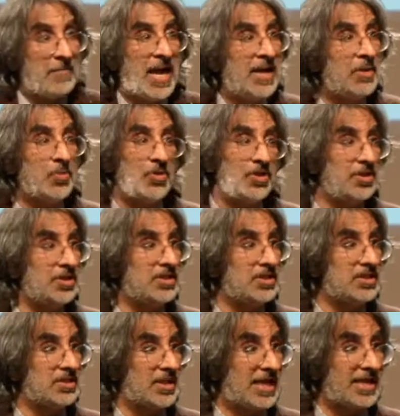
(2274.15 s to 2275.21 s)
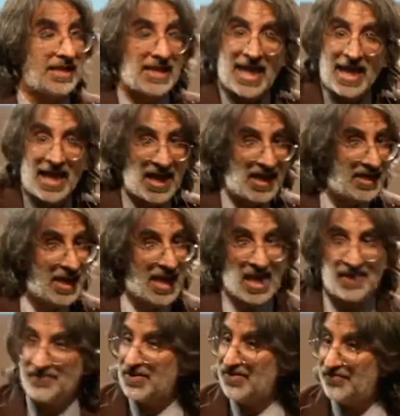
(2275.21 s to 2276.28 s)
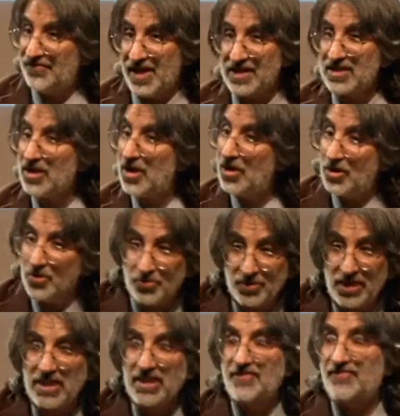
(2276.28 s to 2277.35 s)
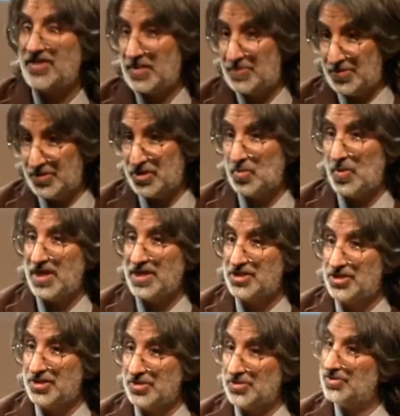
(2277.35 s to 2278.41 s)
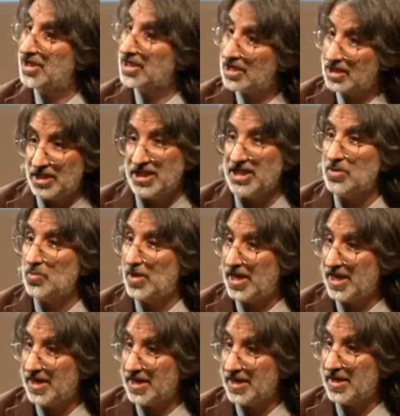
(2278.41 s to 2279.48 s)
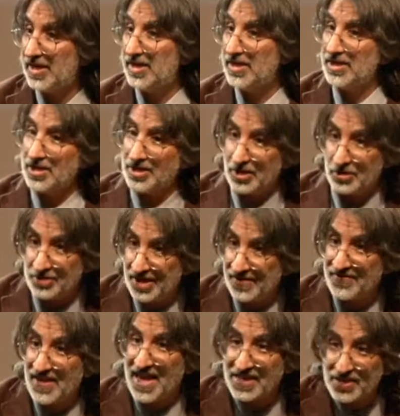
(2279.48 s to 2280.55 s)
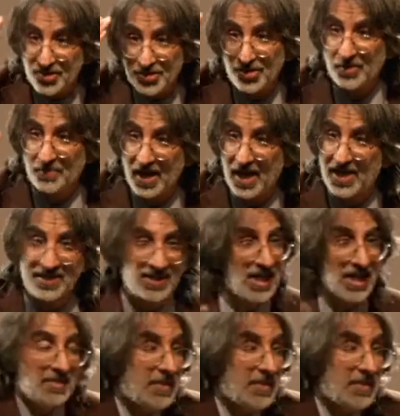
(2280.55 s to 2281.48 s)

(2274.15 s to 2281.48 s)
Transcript: my words, like an ad, have an effect only if they persuade you in a clean way. You know, if they enter your mind